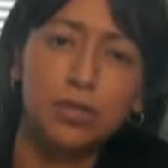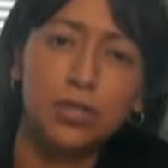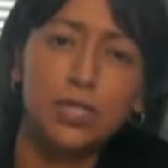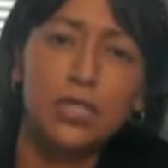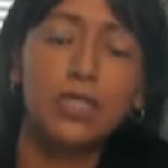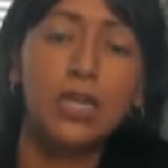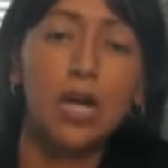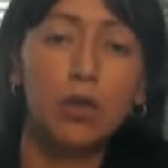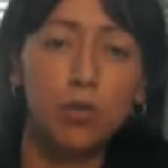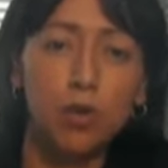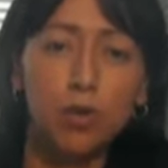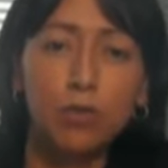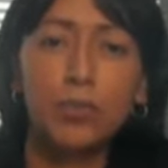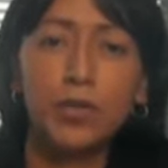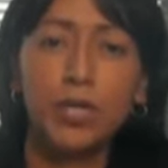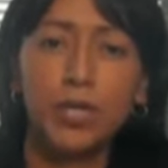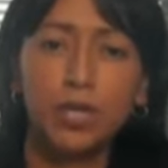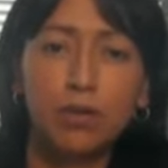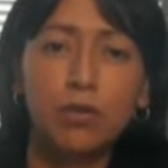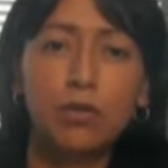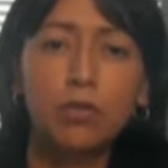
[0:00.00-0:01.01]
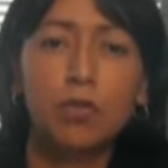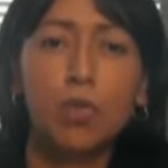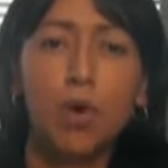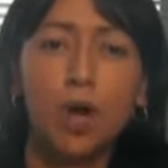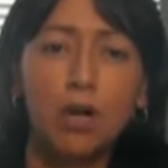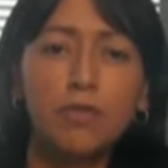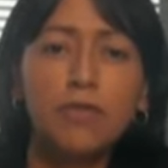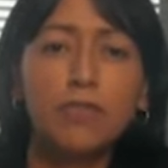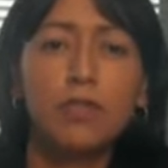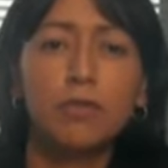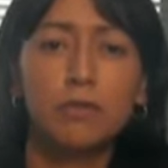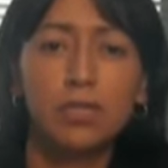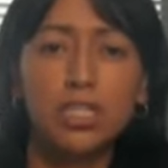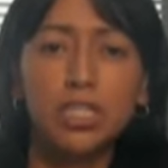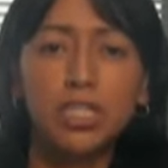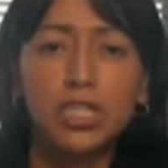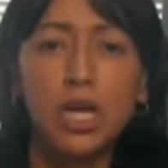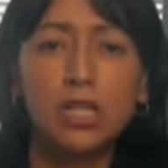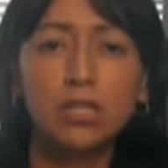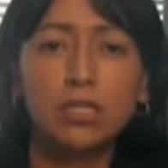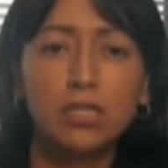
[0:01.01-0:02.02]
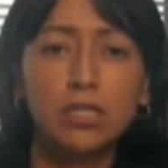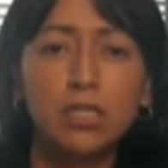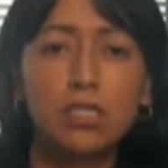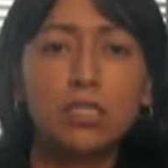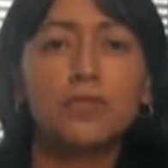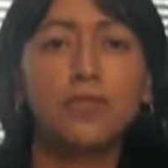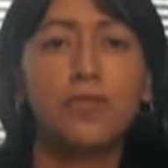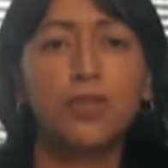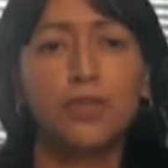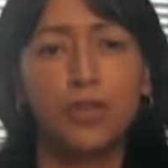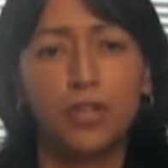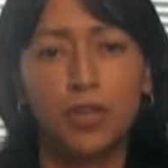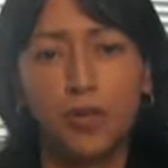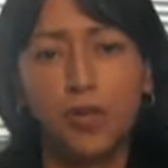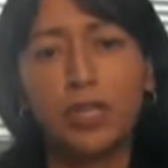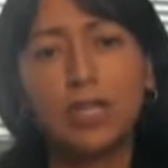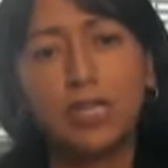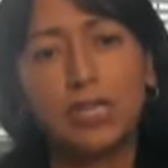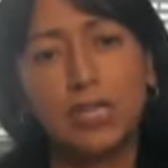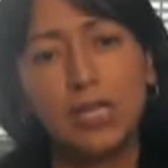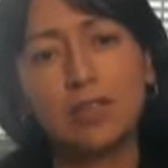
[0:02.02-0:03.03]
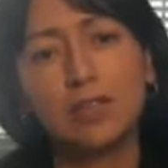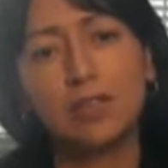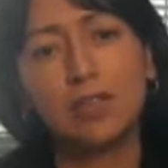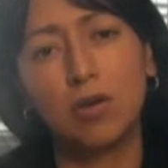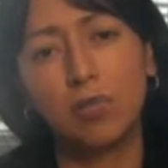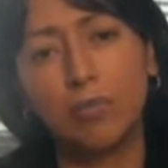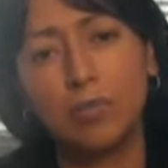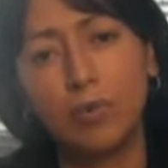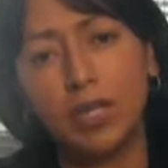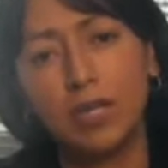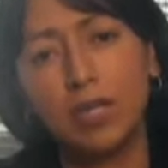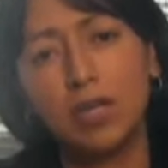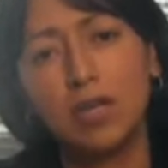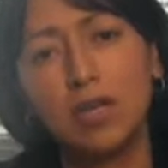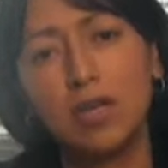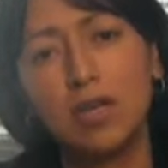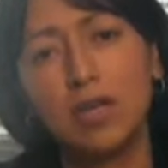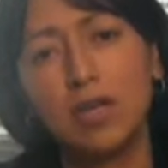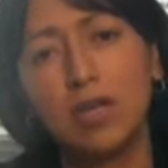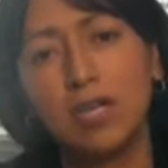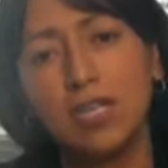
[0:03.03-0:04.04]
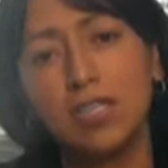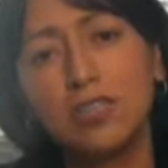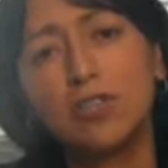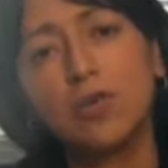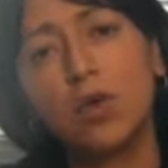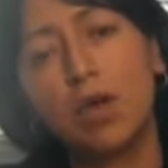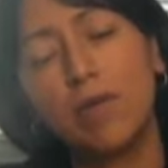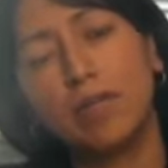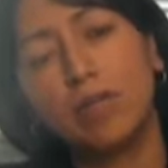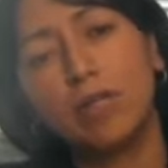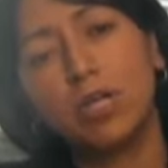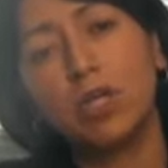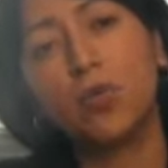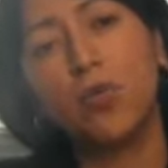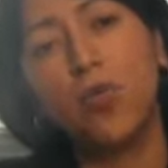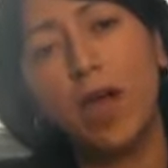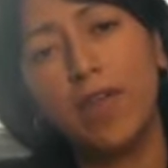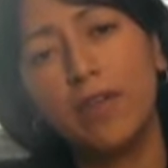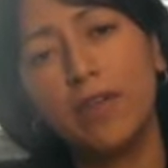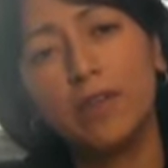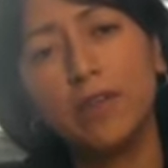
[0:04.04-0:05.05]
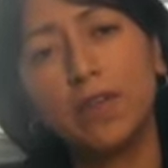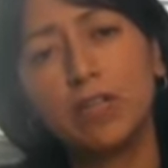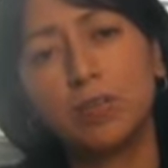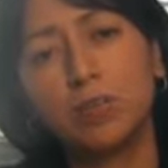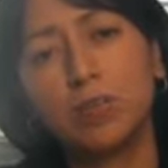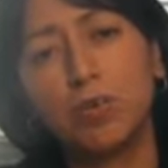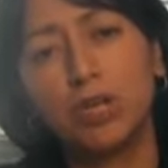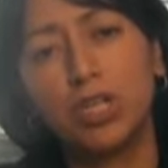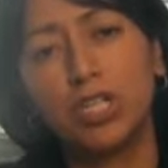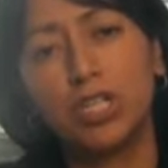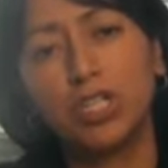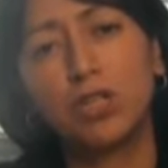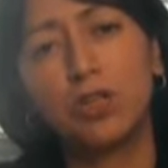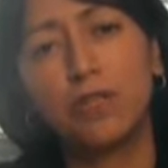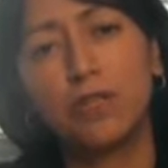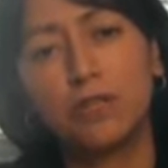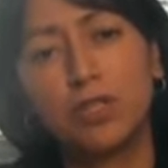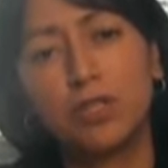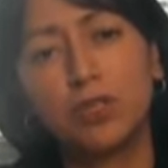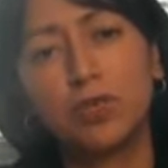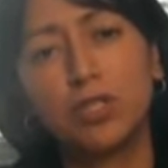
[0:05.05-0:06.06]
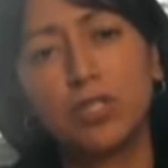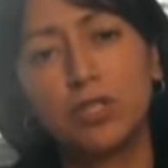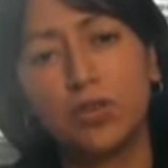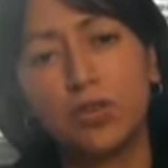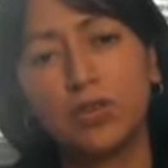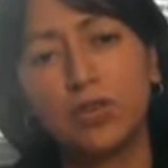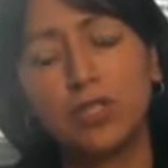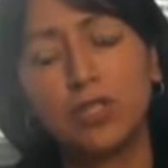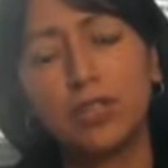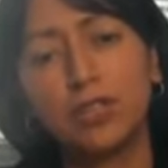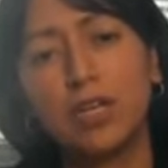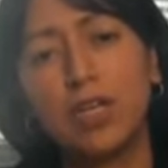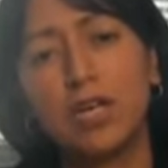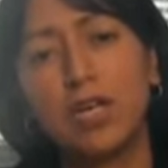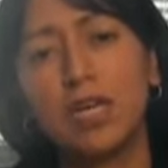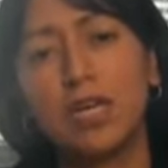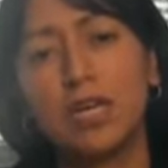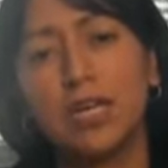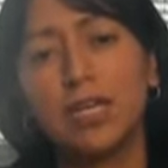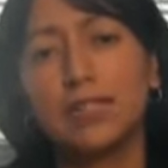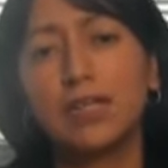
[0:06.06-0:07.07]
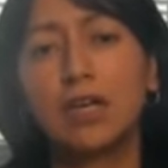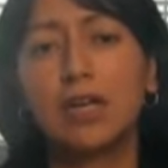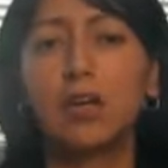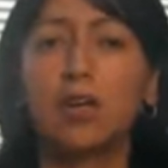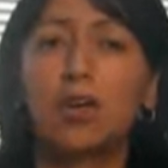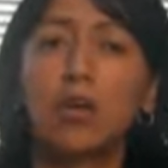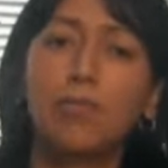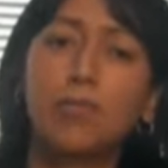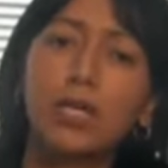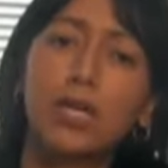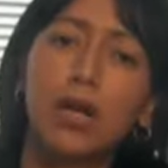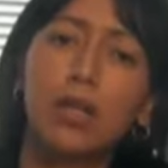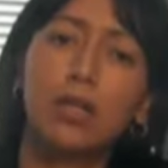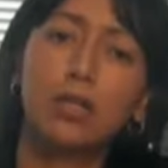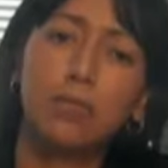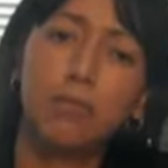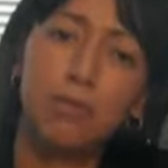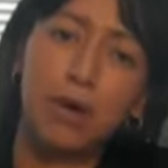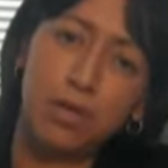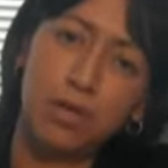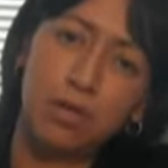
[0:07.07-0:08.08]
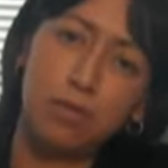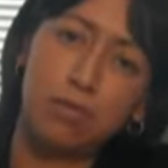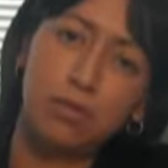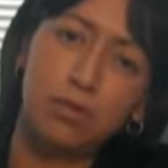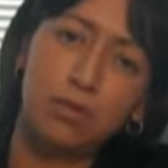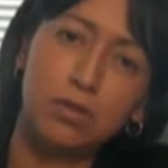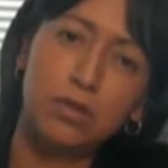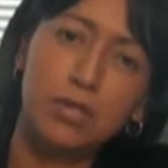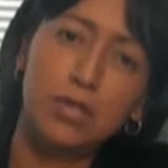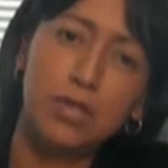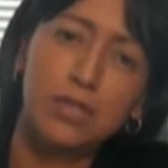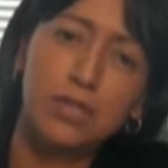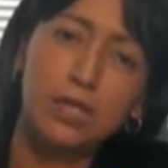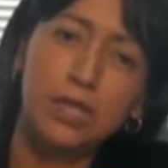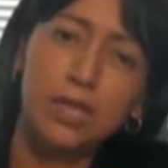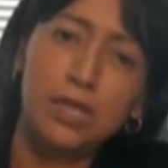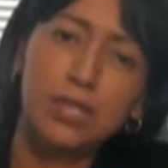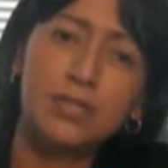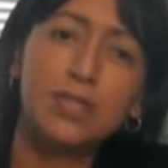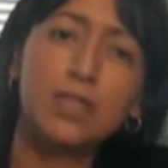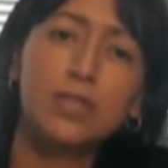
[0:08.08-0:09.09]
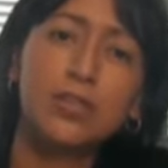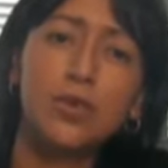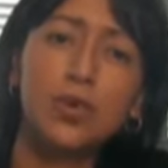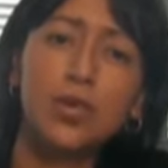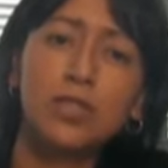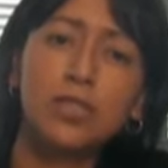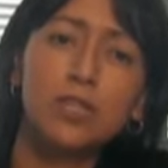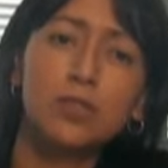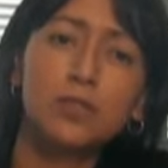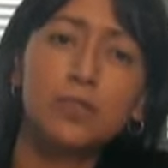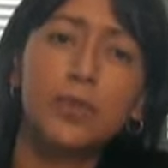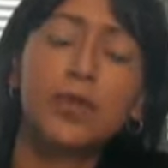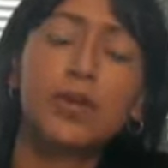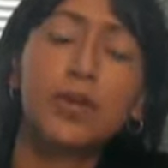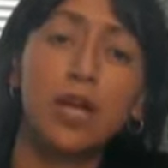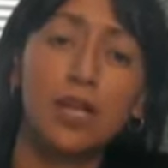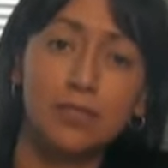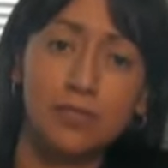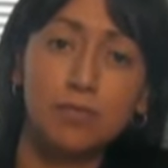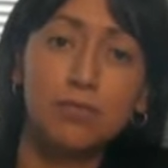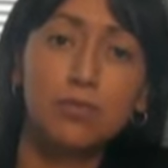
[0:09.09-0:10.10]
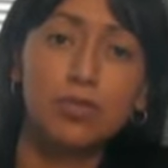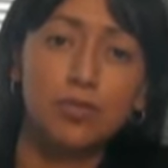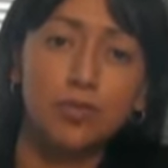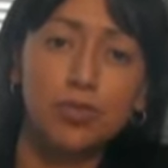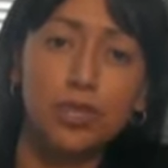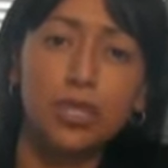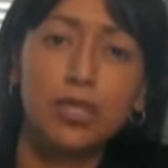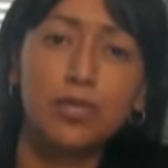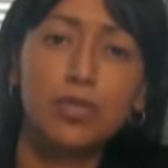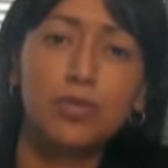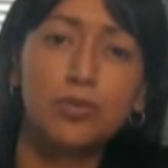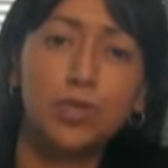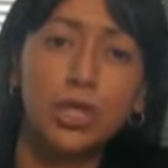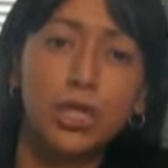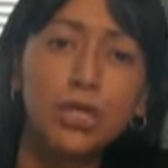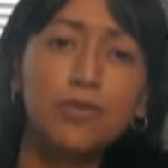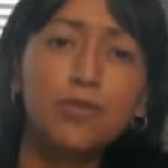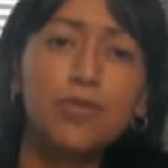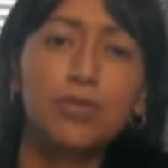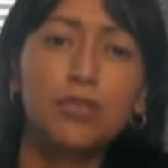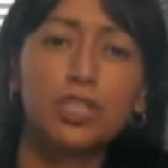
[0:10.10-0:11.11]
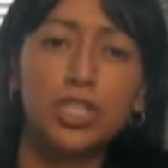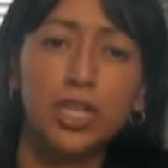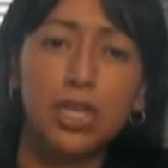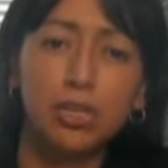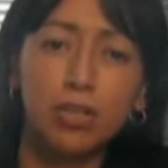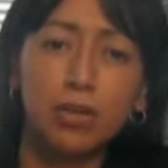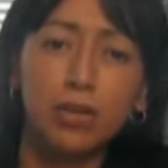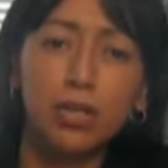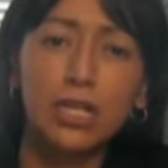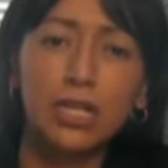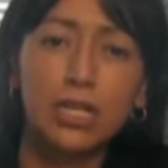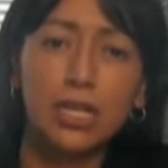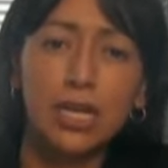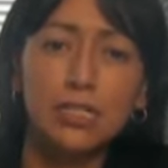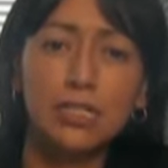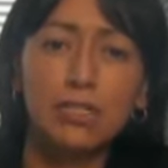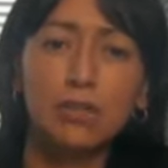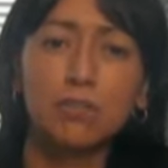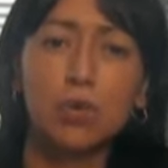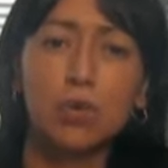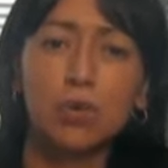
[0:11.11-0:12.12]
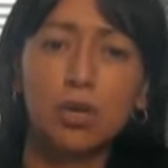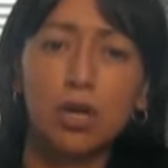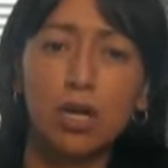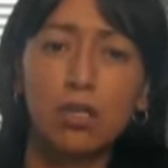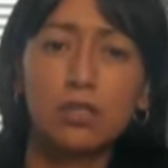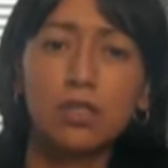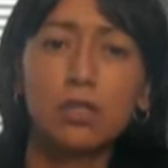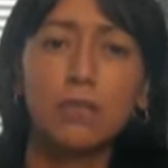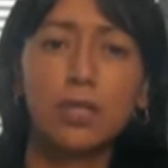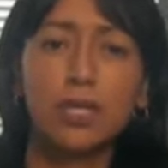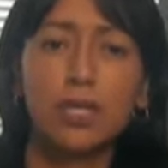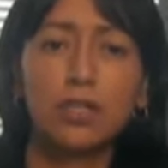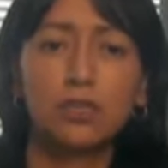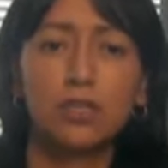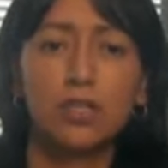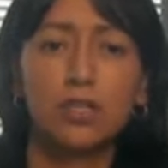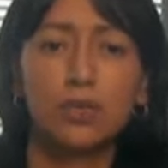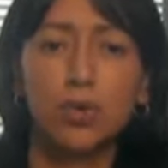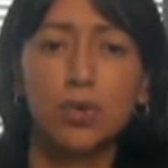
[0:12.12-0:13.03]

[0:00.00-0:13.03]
In our opinion, one of the main challenges for the oil and gas company is to evaluate whether the exploration of these resources is economically viable. As the U.S. experience has demonstrated, drilling for shale oil and gas is more costly because it